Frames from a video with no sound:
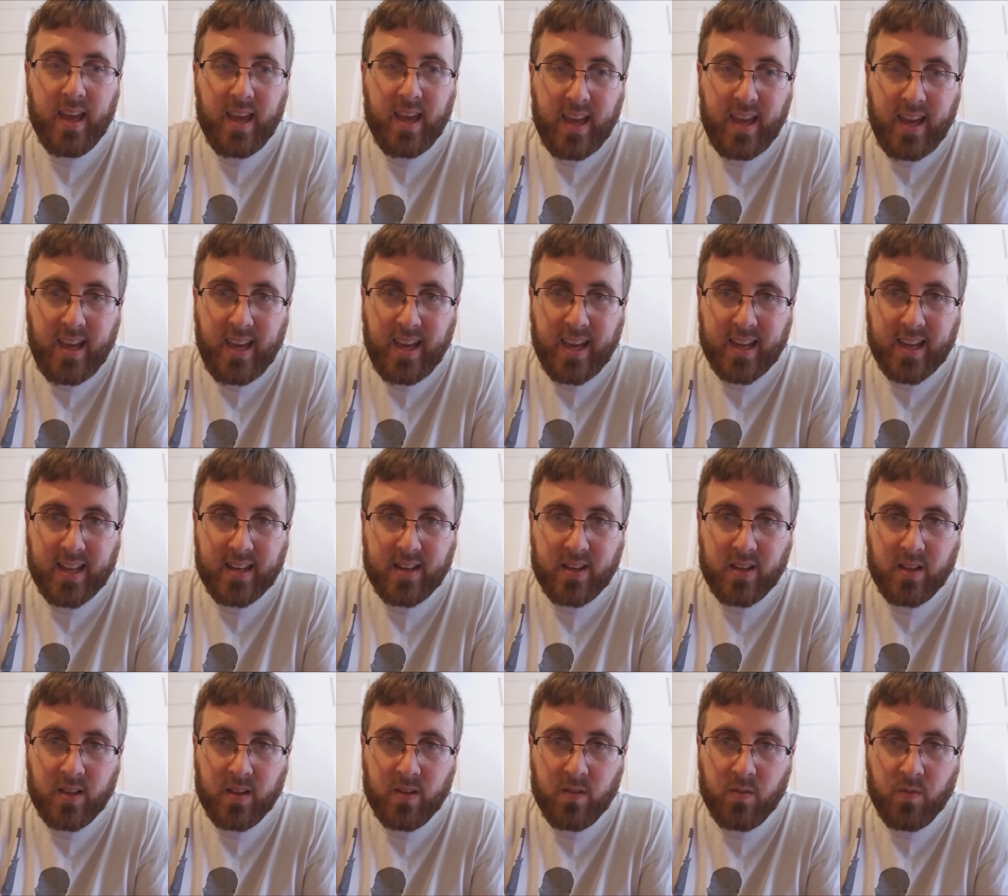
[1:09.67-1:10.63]
And
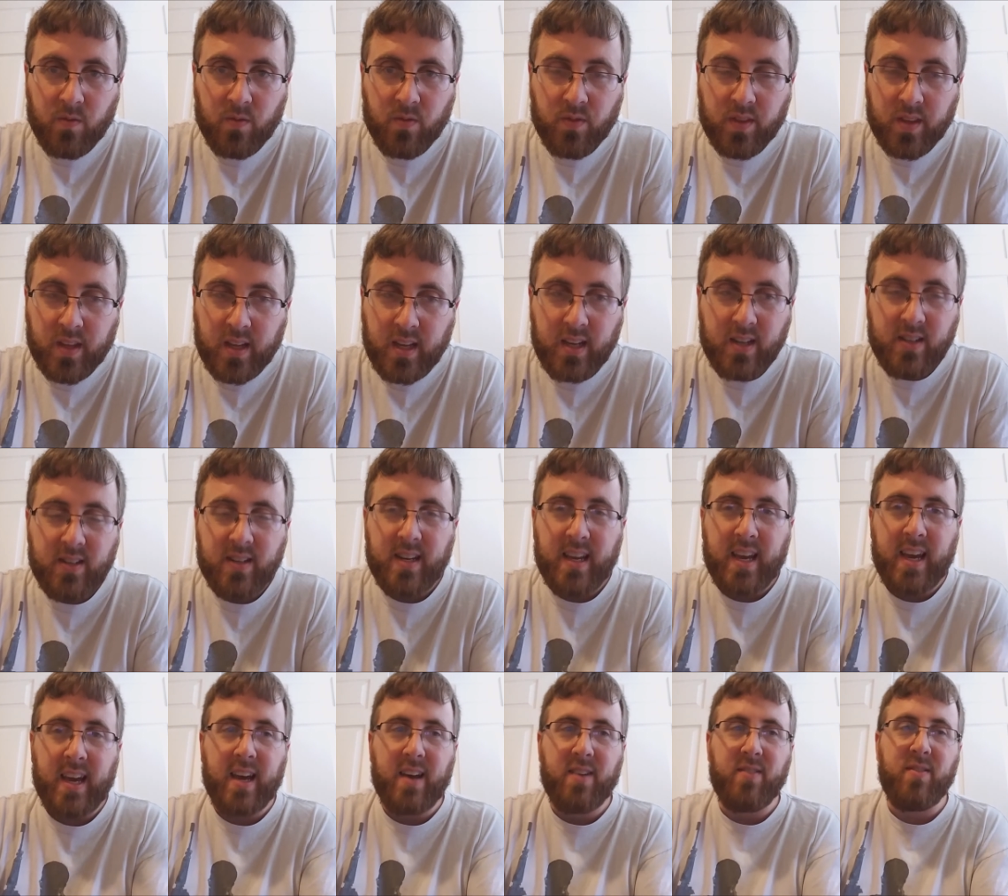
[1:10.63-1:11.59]
he should
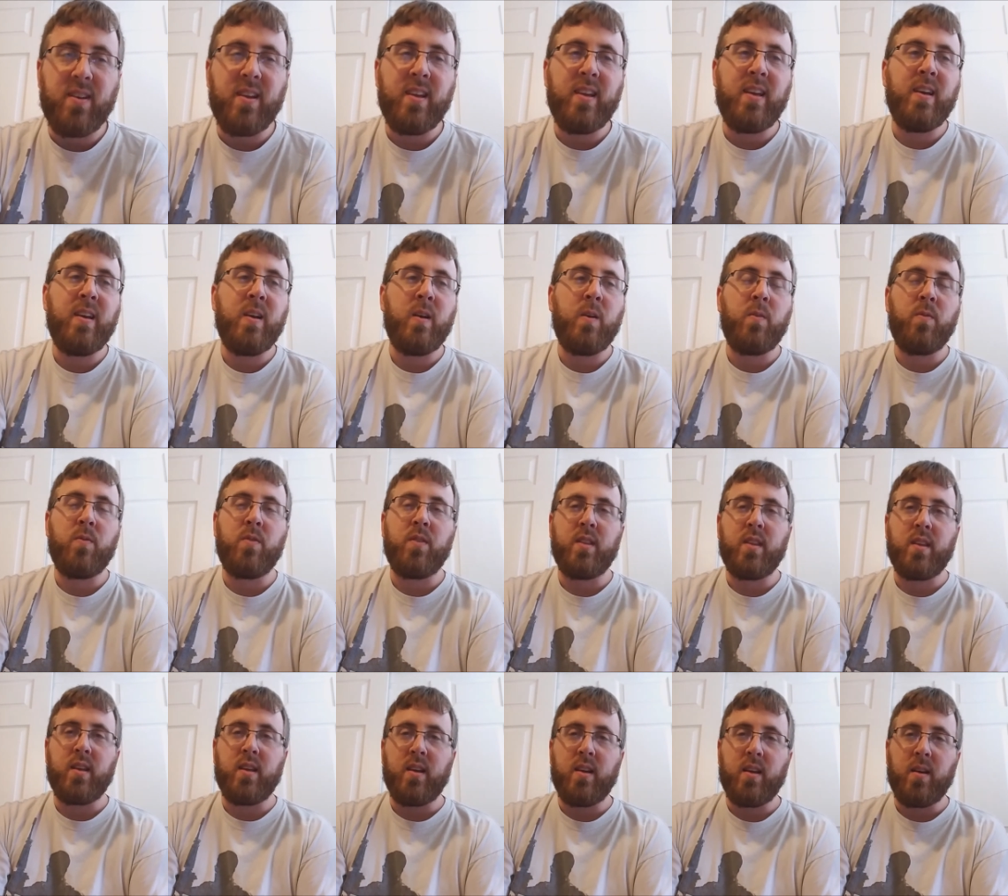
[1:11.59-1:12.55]
have
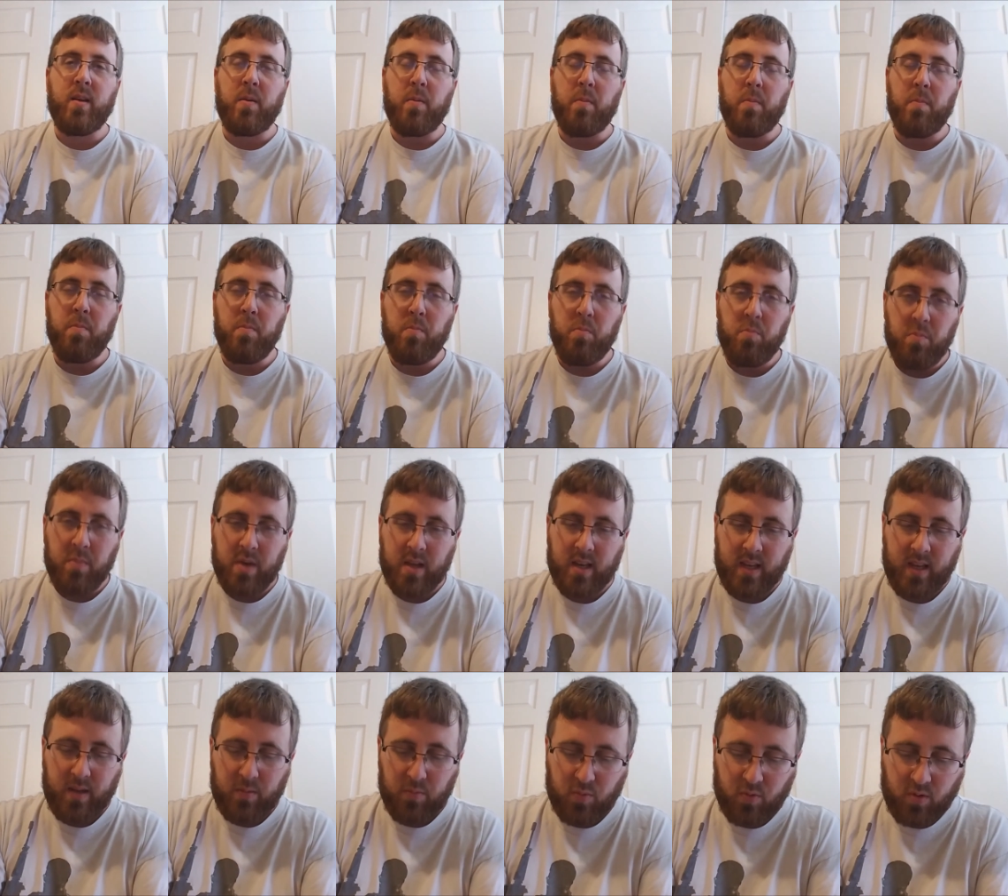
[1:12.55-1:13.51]

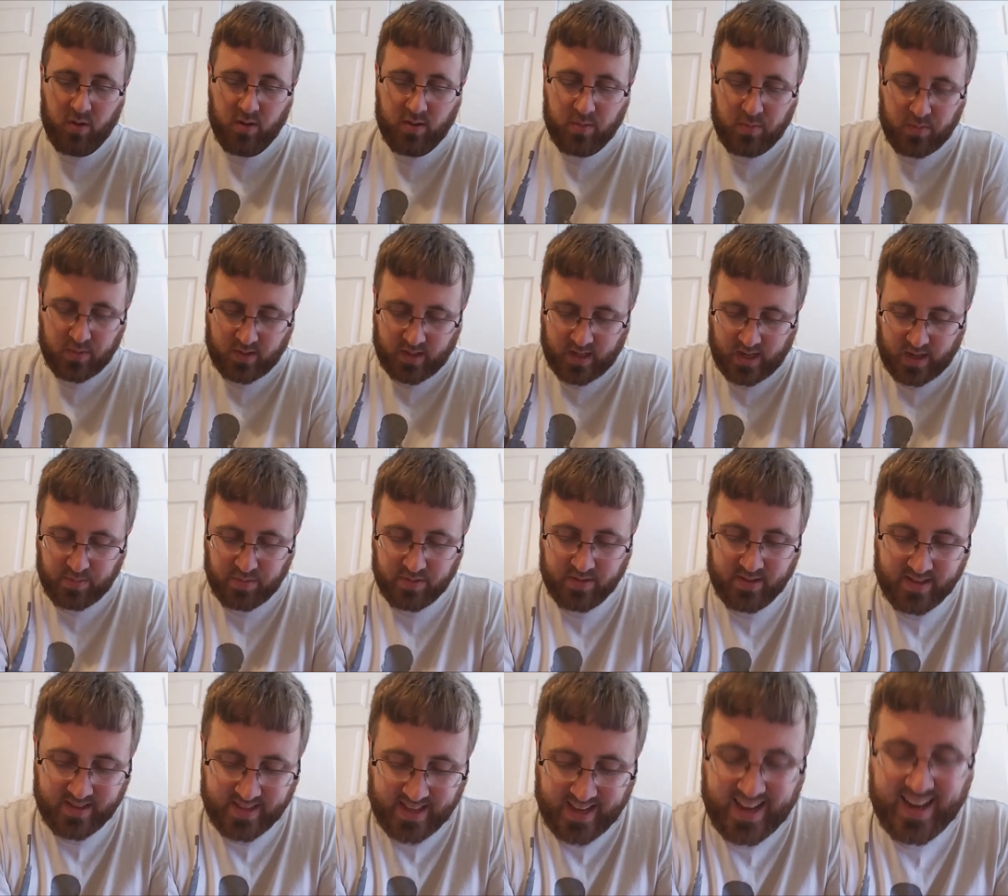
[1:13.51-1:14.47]
many more
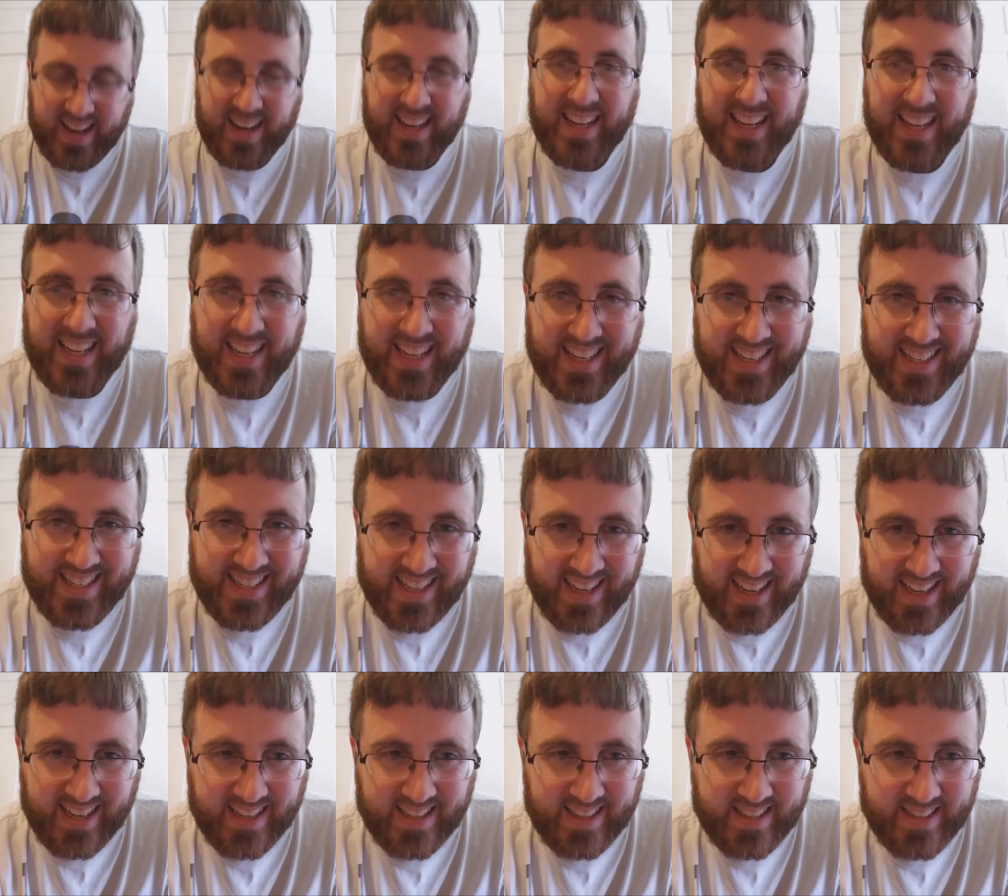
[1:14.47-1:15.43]
subscribers than he
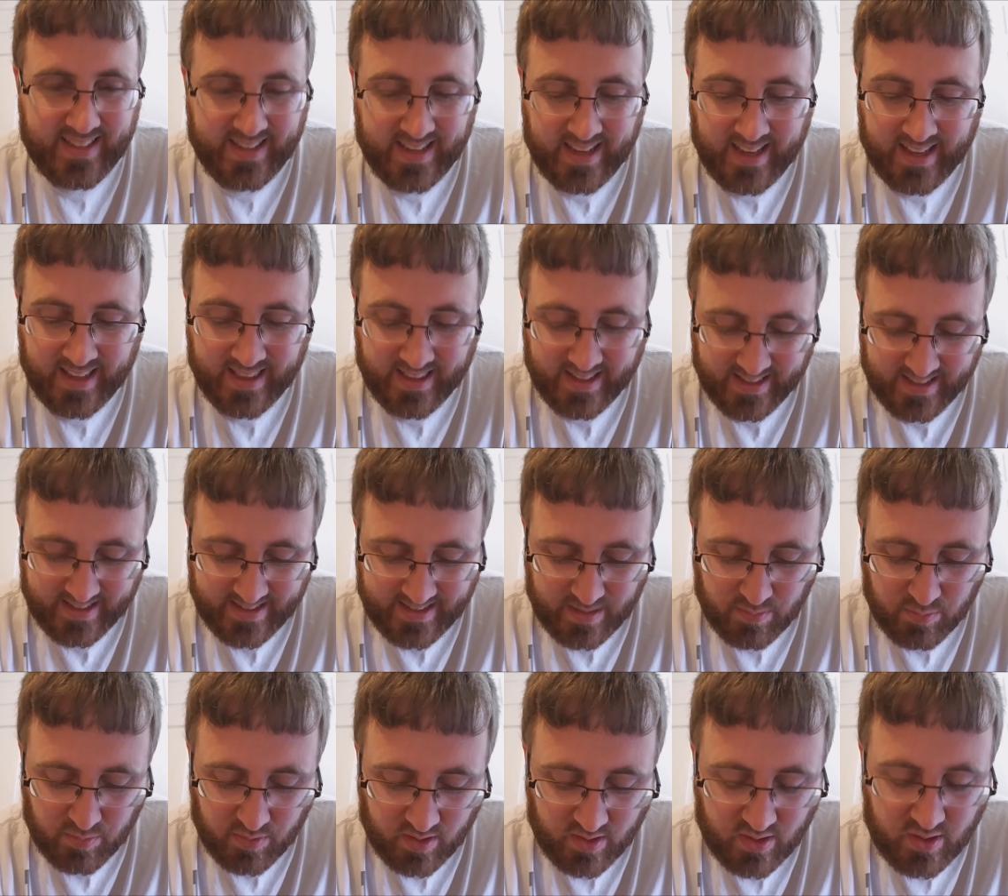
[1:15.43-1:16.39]
does. This is
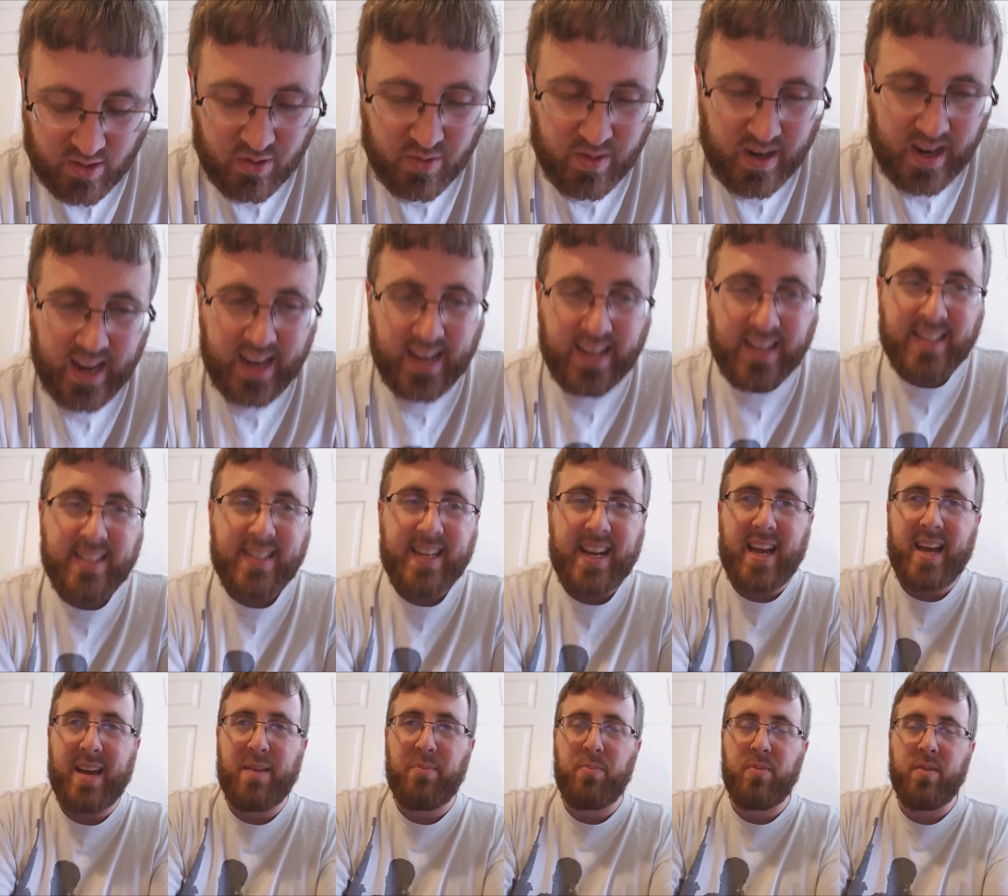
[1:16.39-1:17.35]
similar to a
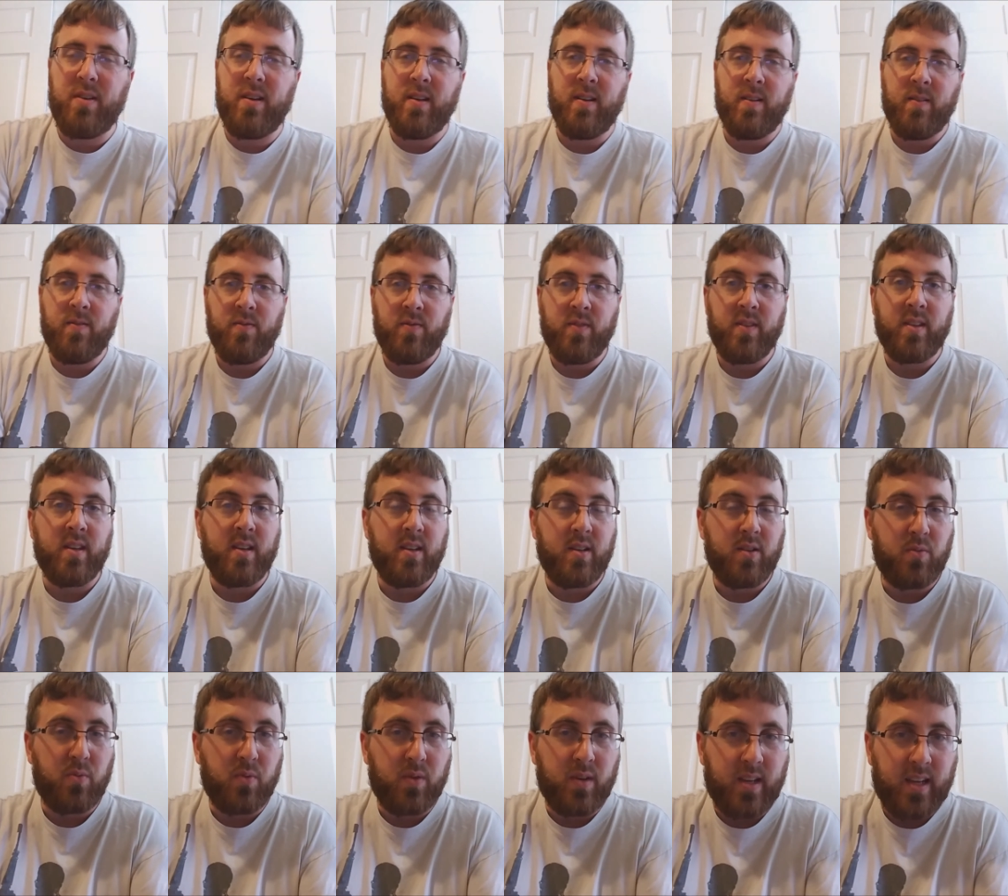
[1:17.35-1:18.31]
Jap
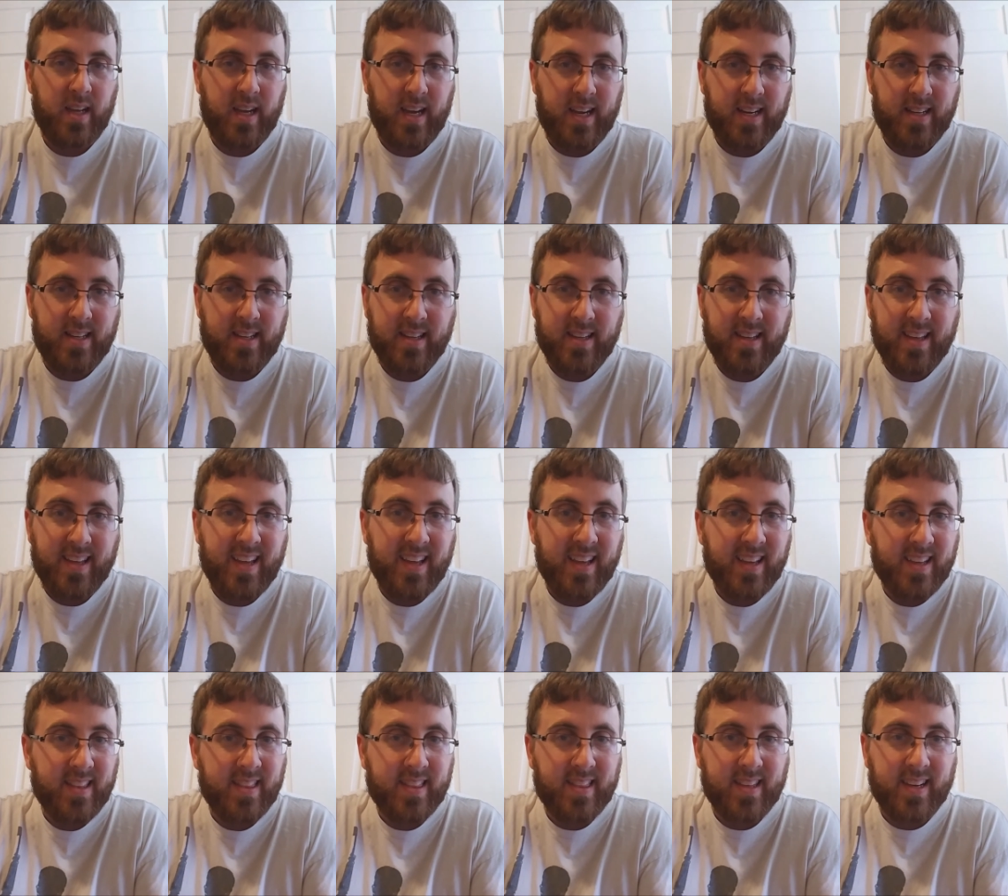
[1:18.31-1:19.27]
28
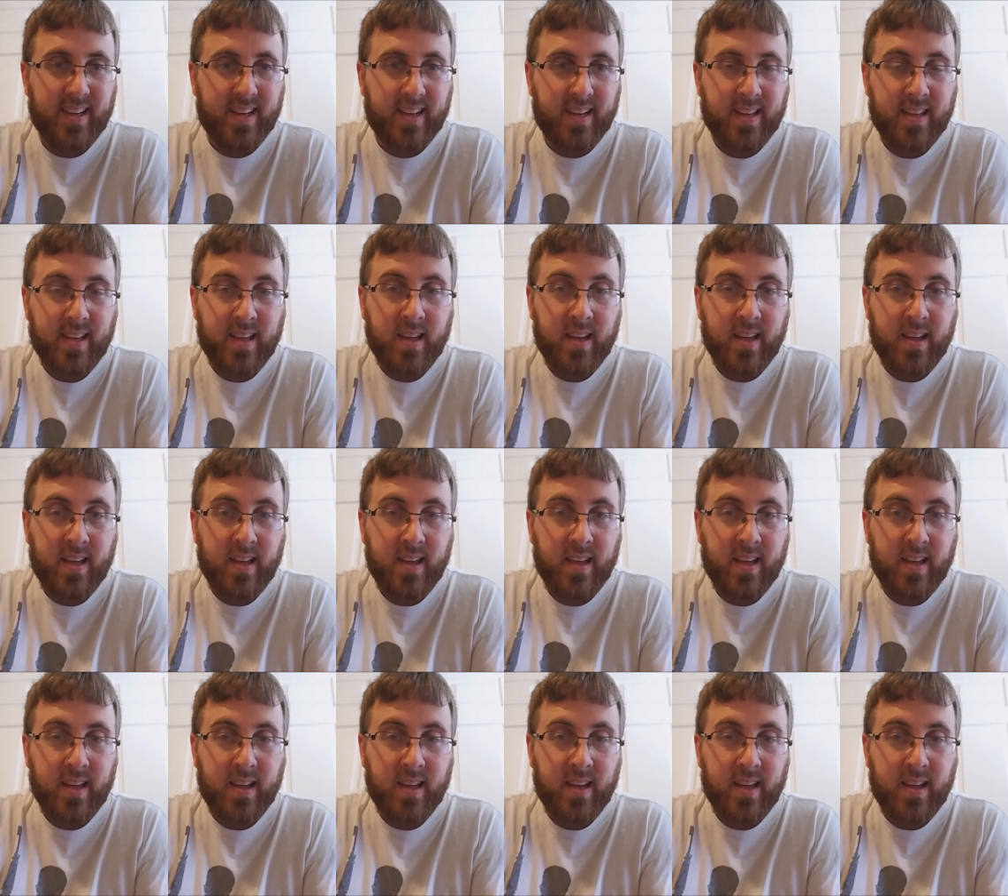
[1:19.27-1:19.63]
thing.